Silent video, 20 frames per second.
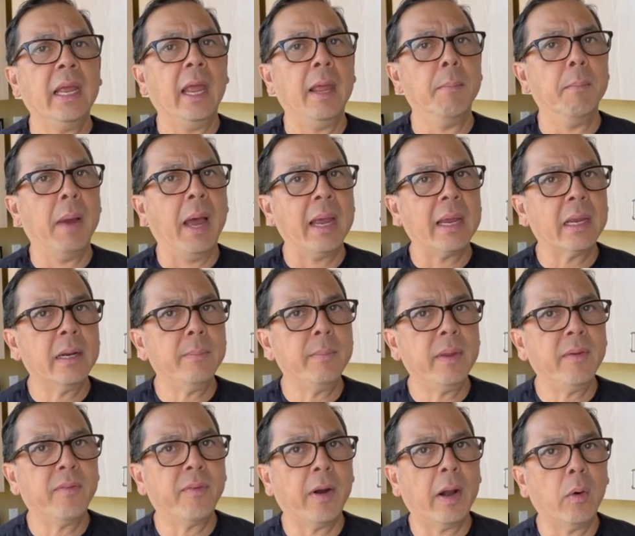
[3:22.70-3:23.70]
am I going to
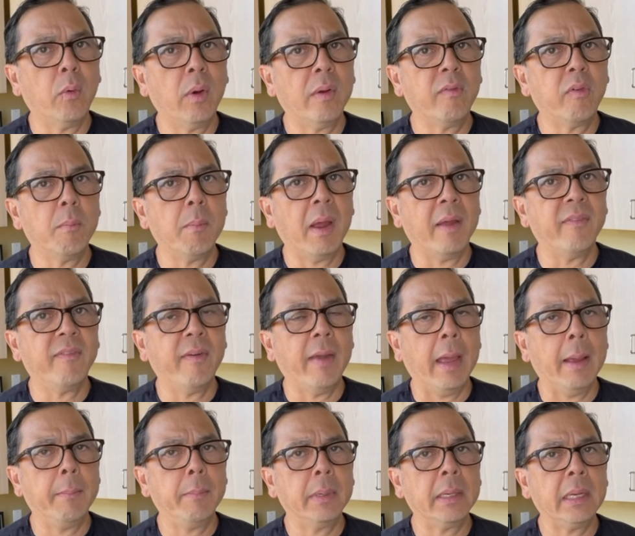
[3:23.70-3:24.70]
be far away from my
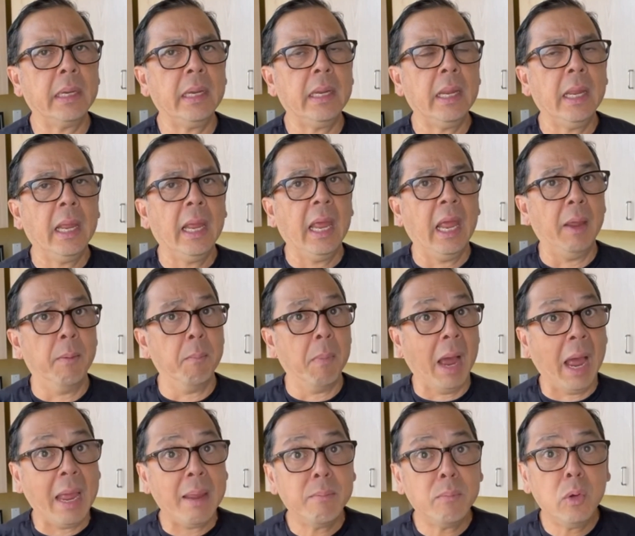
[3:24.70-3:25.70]
family? Am
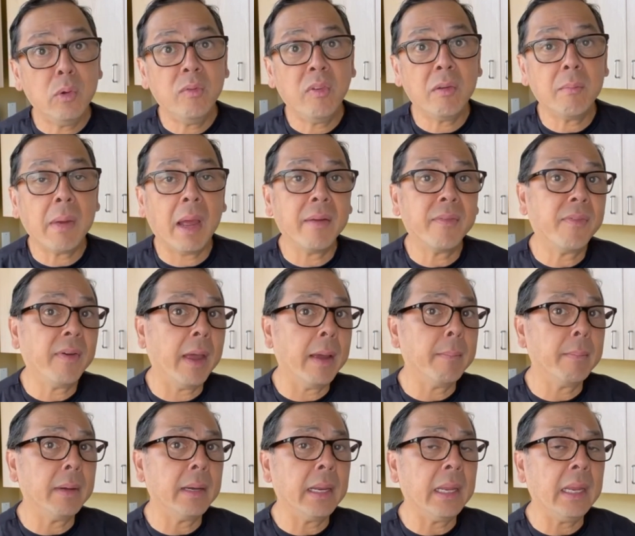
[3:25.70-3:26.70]
I moving my
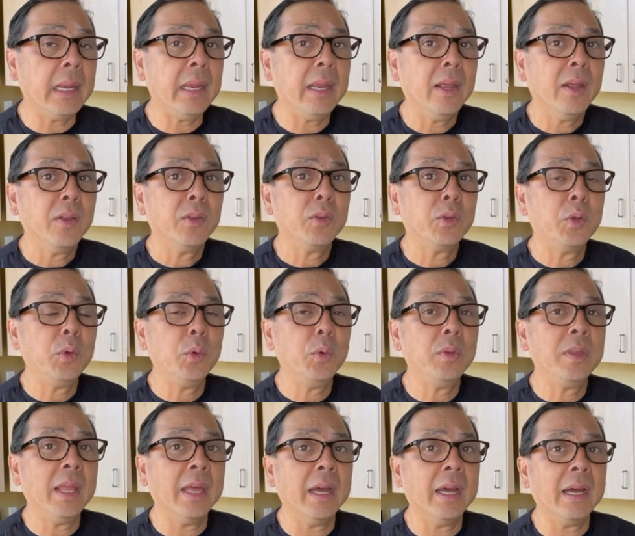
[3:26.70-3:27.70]
family? to
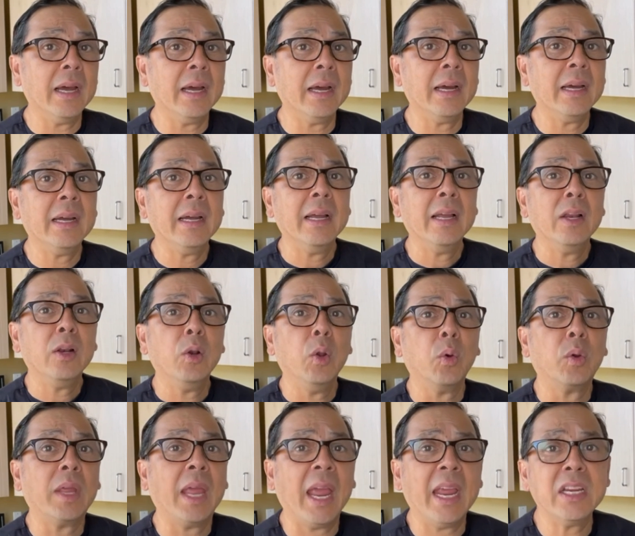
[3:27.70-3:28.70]
the
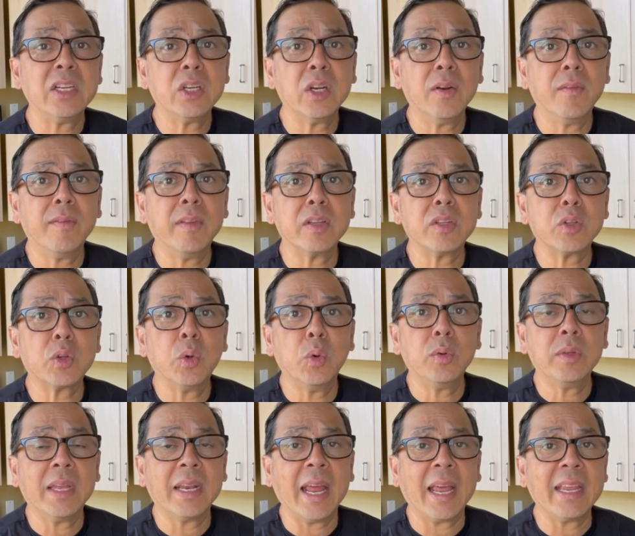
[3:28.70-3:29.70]
location of the school
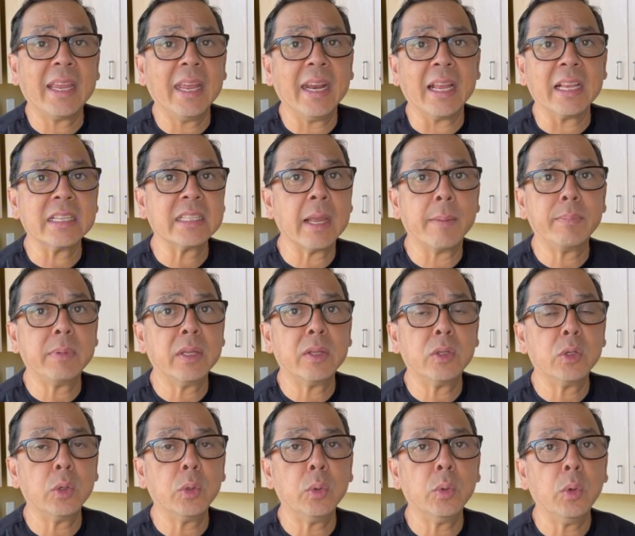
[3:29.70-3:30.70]
that I get accepted
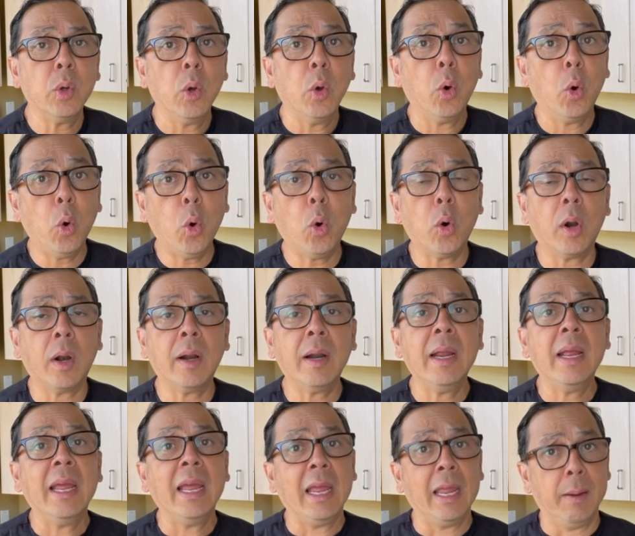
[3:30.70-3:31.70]
to? Or
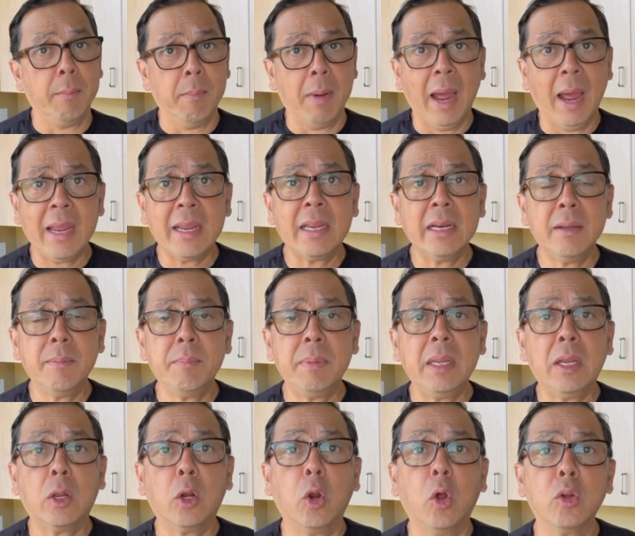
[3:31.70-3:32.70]
am I going to be
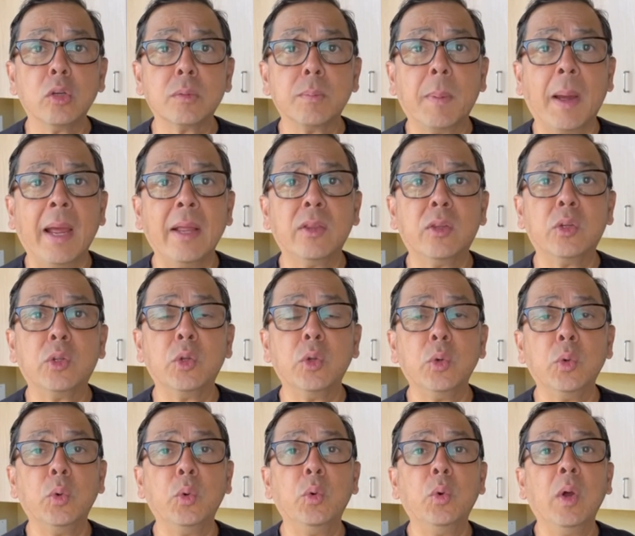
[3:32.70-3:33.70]
close by
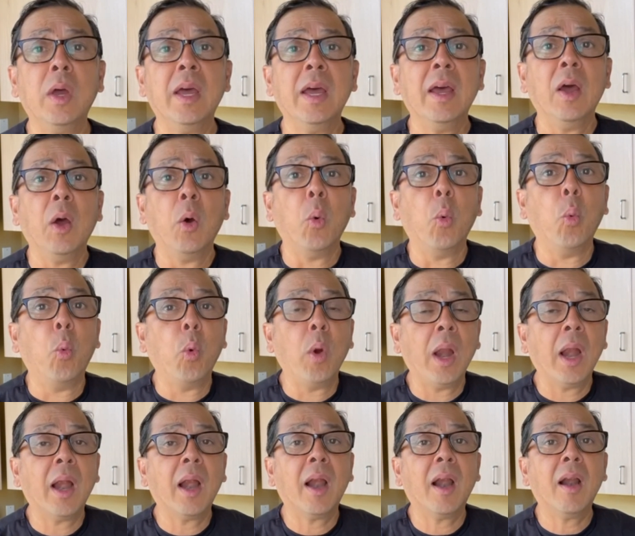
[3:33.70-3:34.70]
to
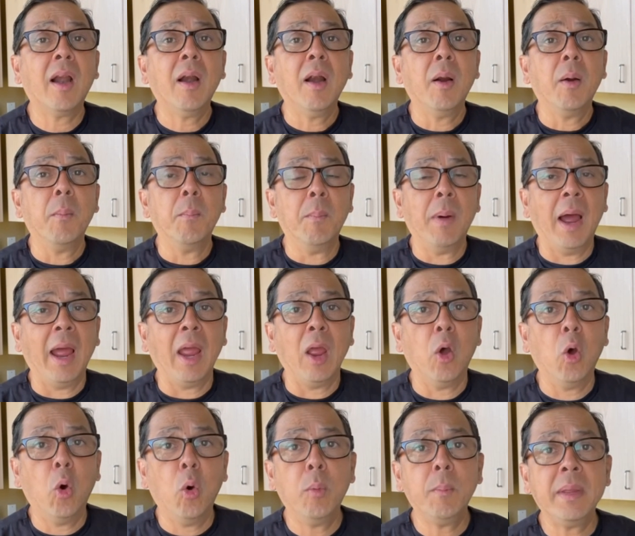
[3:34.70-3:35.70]
where my
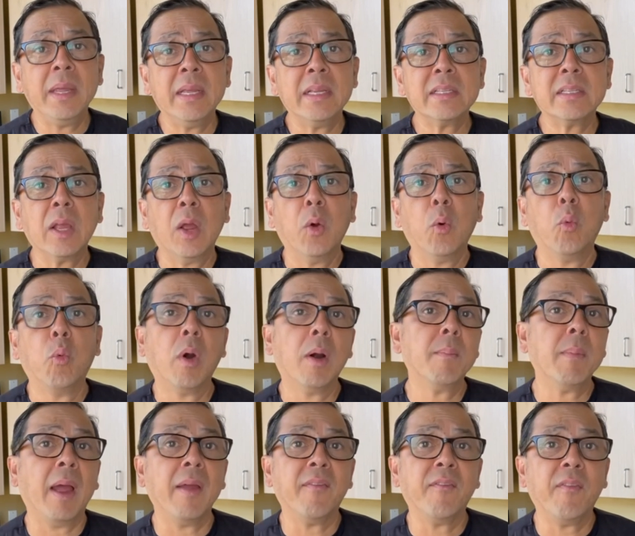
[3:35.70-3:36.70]
home is, where
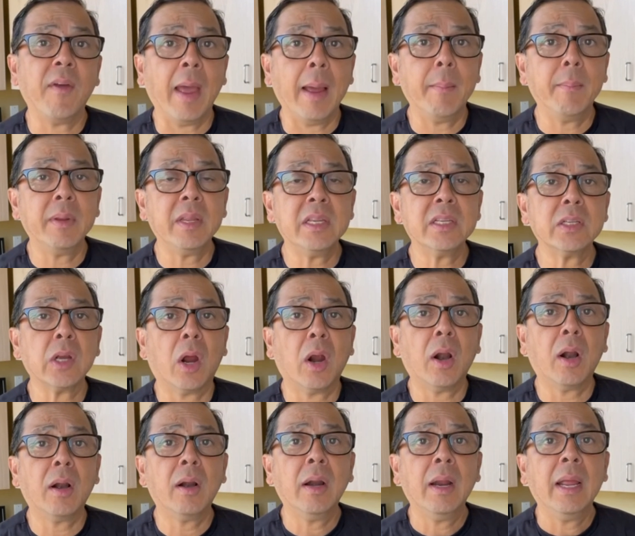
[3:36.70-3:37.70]
my families
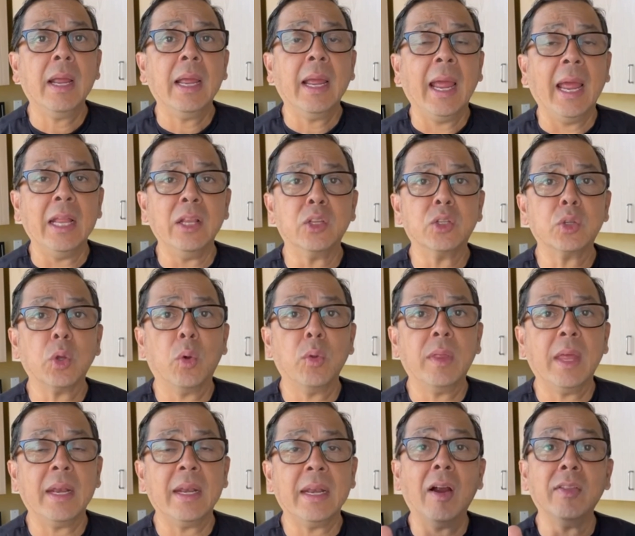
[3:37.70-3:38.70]
are, and so
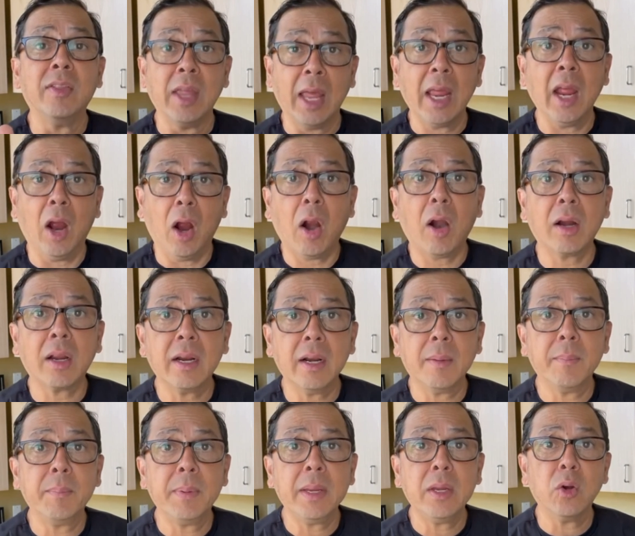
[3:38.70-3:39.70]
that they are going to
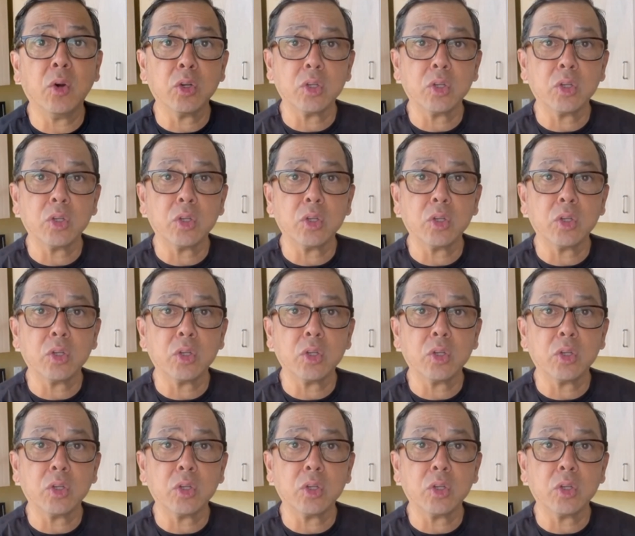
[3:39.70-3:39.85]
be your